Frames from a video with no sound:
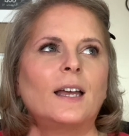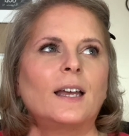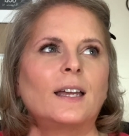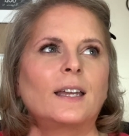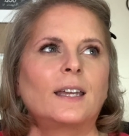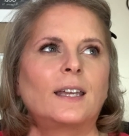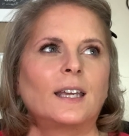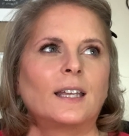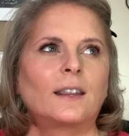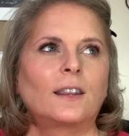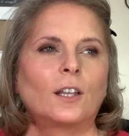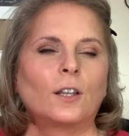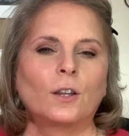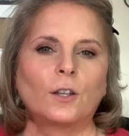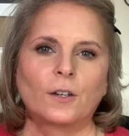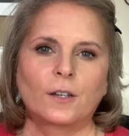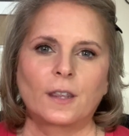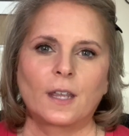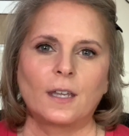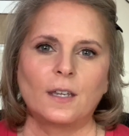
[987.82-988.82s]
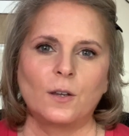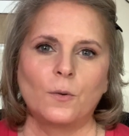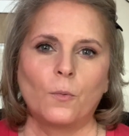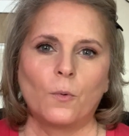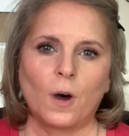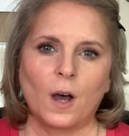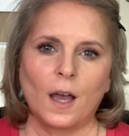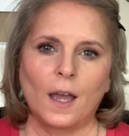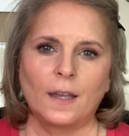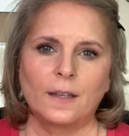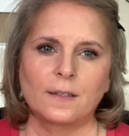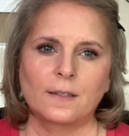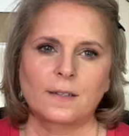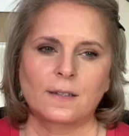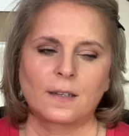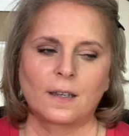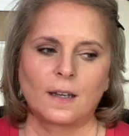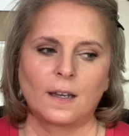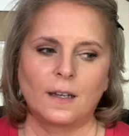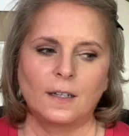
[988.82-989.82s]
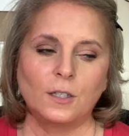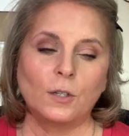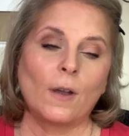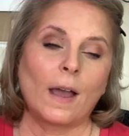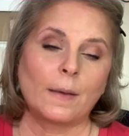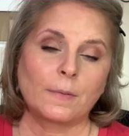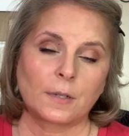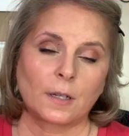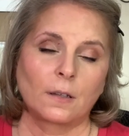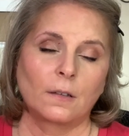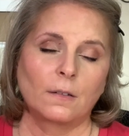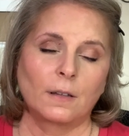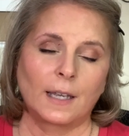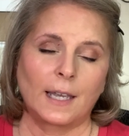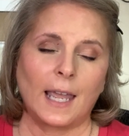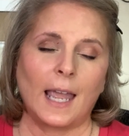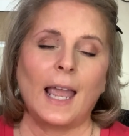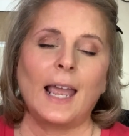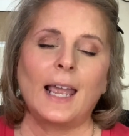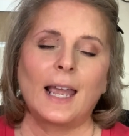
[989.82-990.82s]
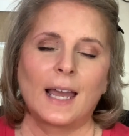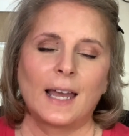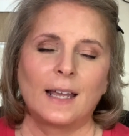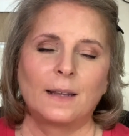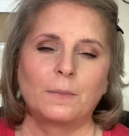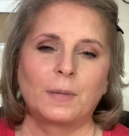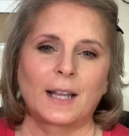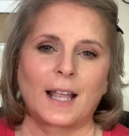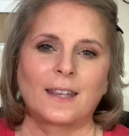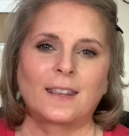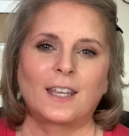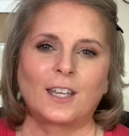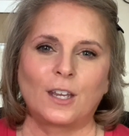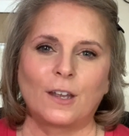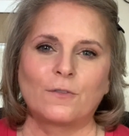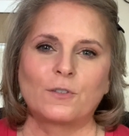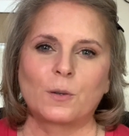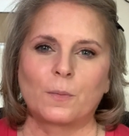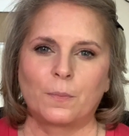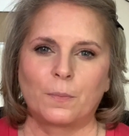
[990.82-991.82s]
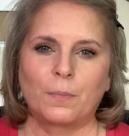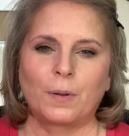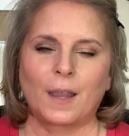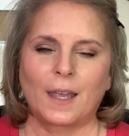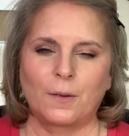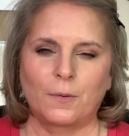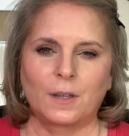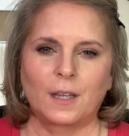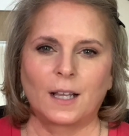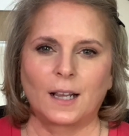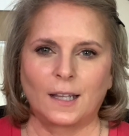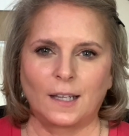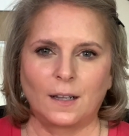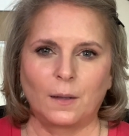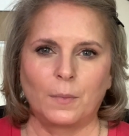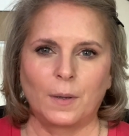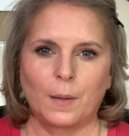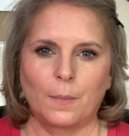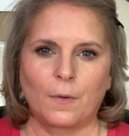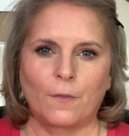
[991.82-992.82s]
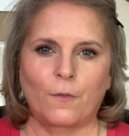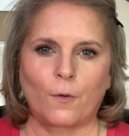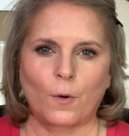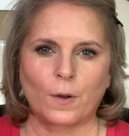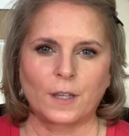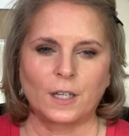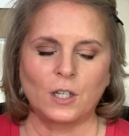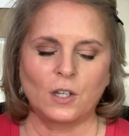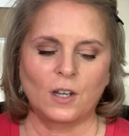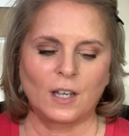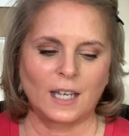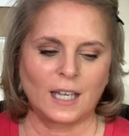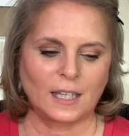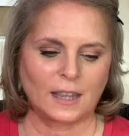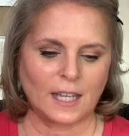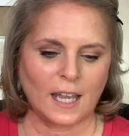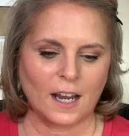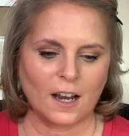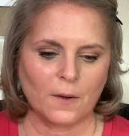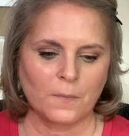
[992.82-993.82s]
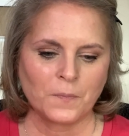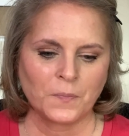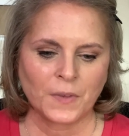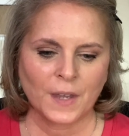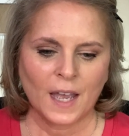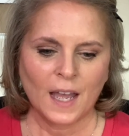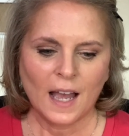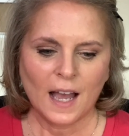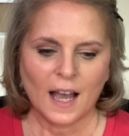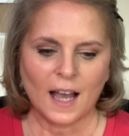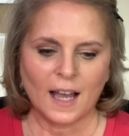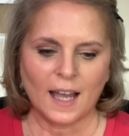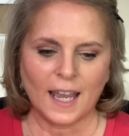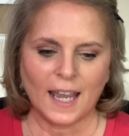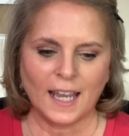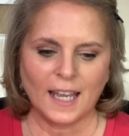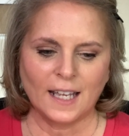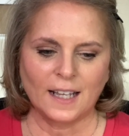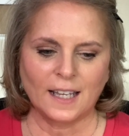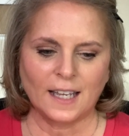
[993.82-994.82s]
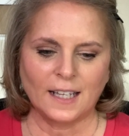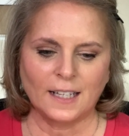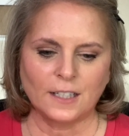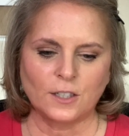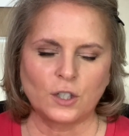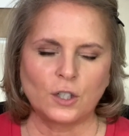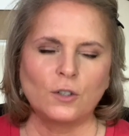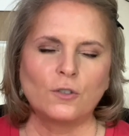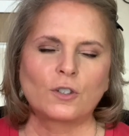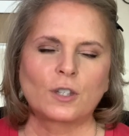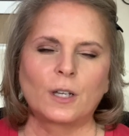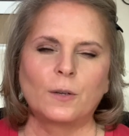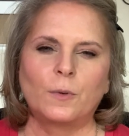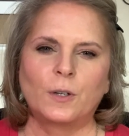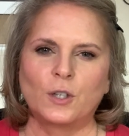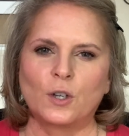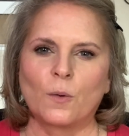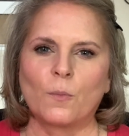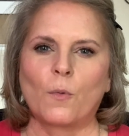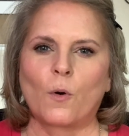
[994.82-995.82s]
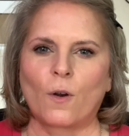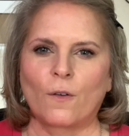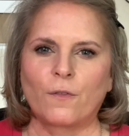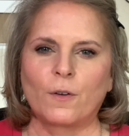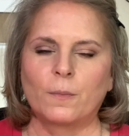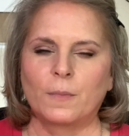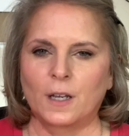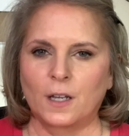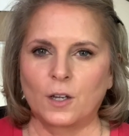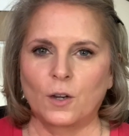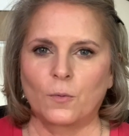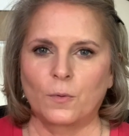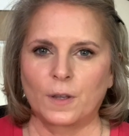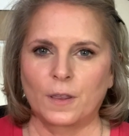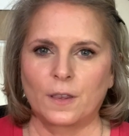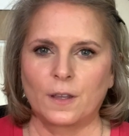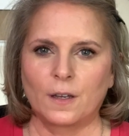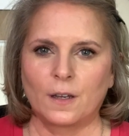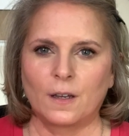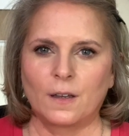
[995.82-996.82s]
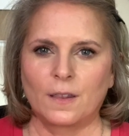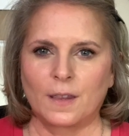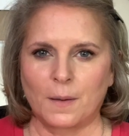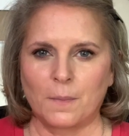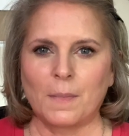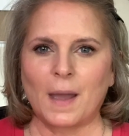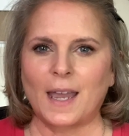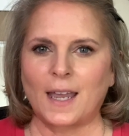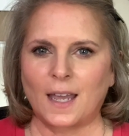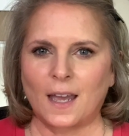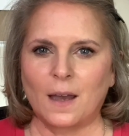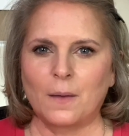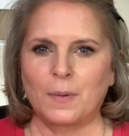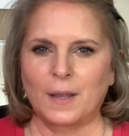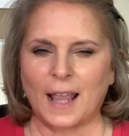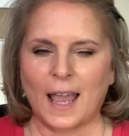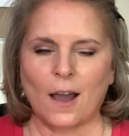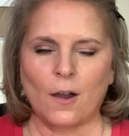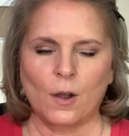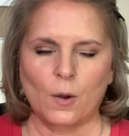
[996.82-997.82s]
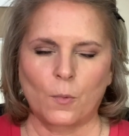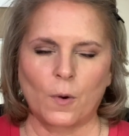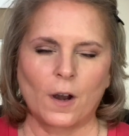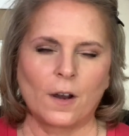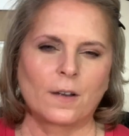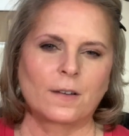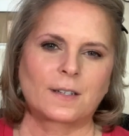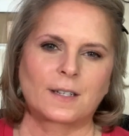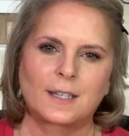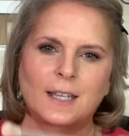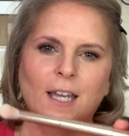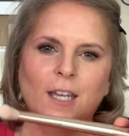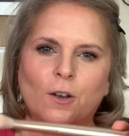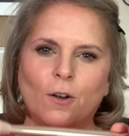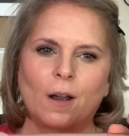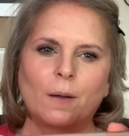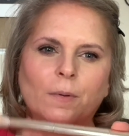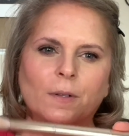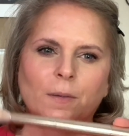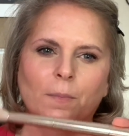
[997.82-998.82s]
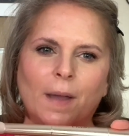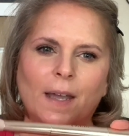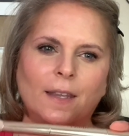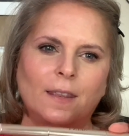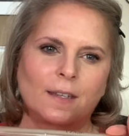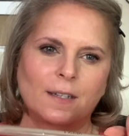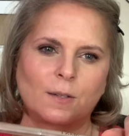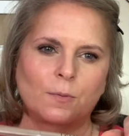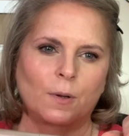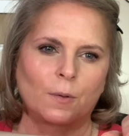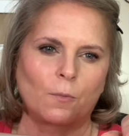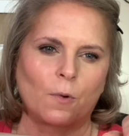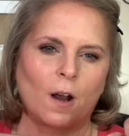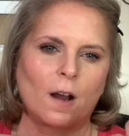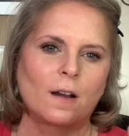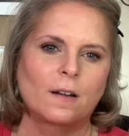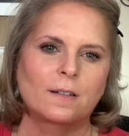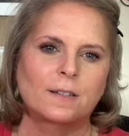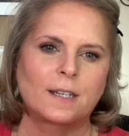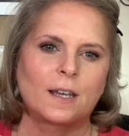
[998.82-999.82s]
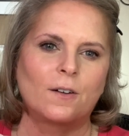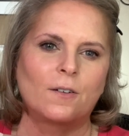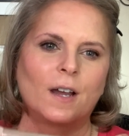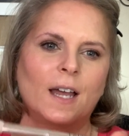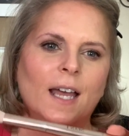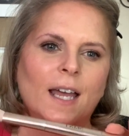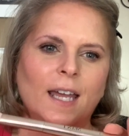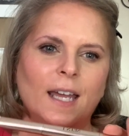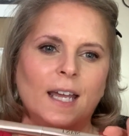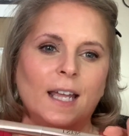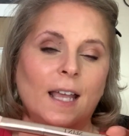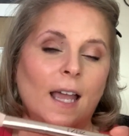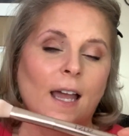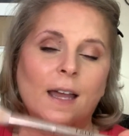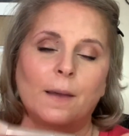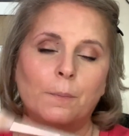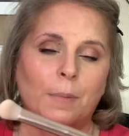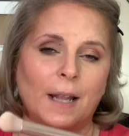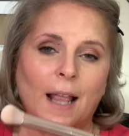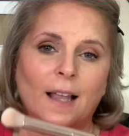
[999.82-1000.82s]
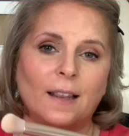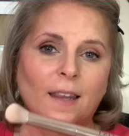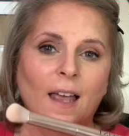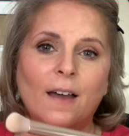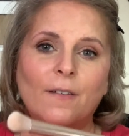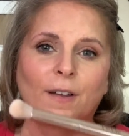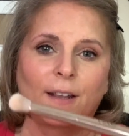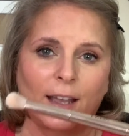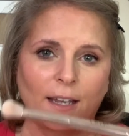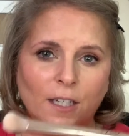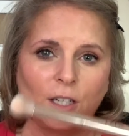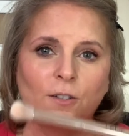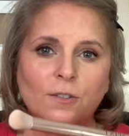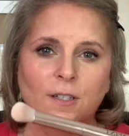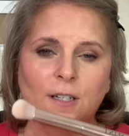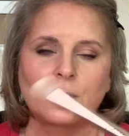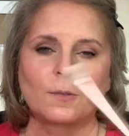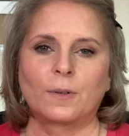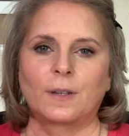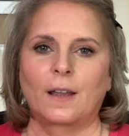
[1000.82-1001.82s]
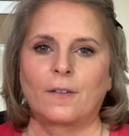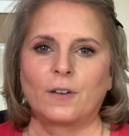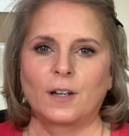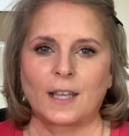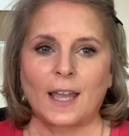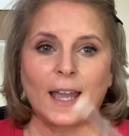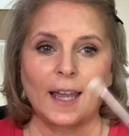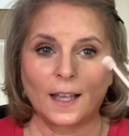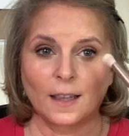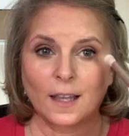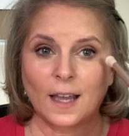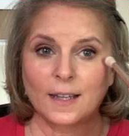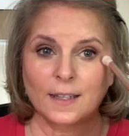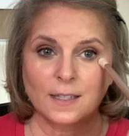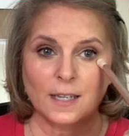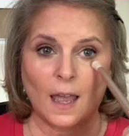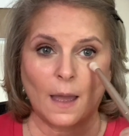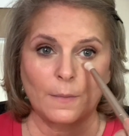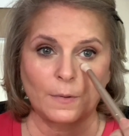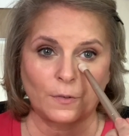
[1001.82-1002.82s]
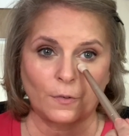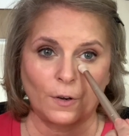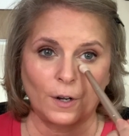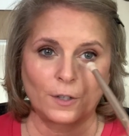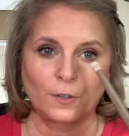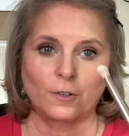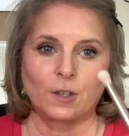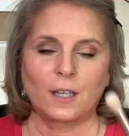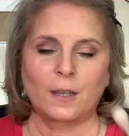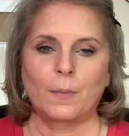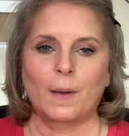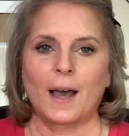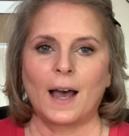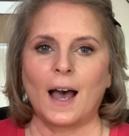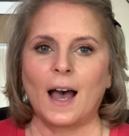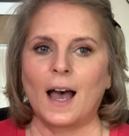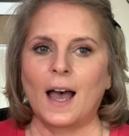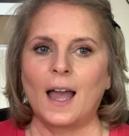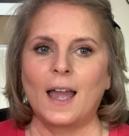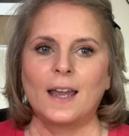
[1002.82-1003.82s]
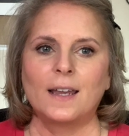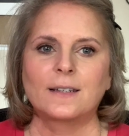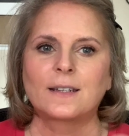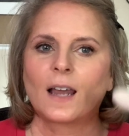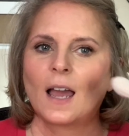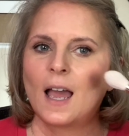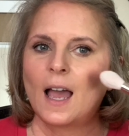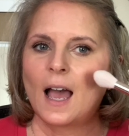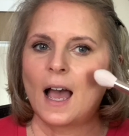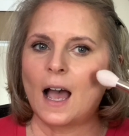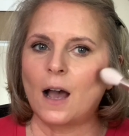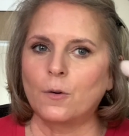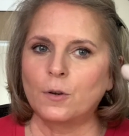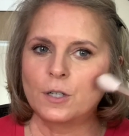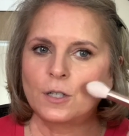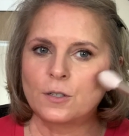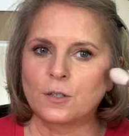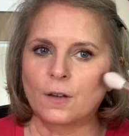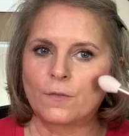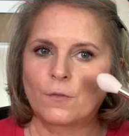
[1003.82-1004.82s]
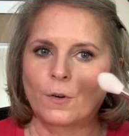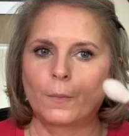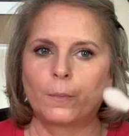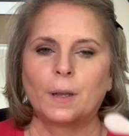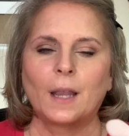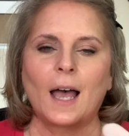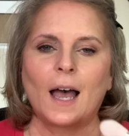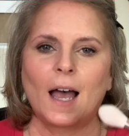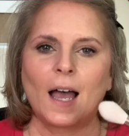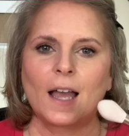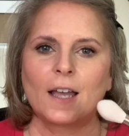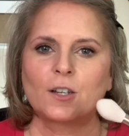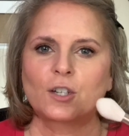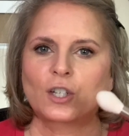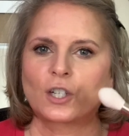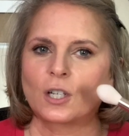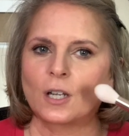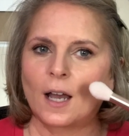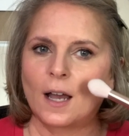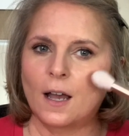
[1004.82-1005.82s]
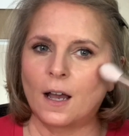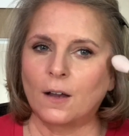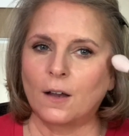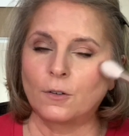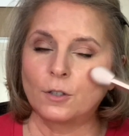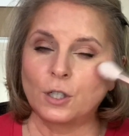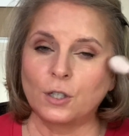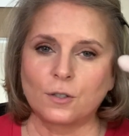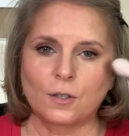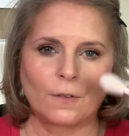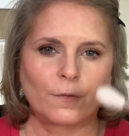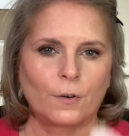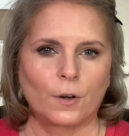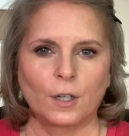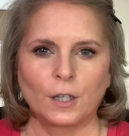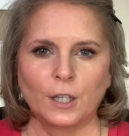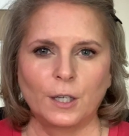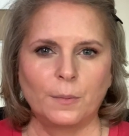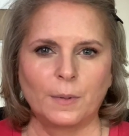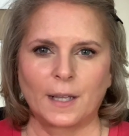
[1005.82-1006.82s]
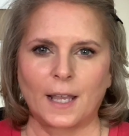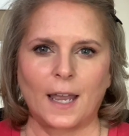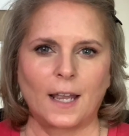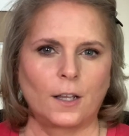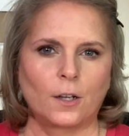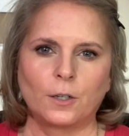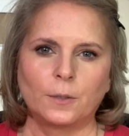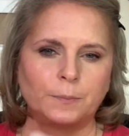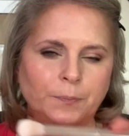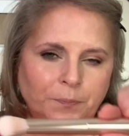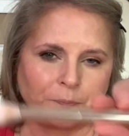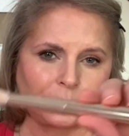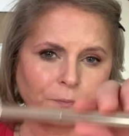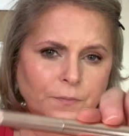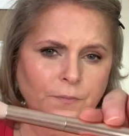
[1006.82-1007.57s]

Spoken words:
get the look that you want. You absolutely can, but I think you have to play with it a little bit before that you can get there. And it's usually when you're more familiar with the makeup and how it works that you're able to make this one work. So, but I love it. I use this one every day. A lot of times for underneath my eyes. I will use it for blush. I'll use it for illuminator.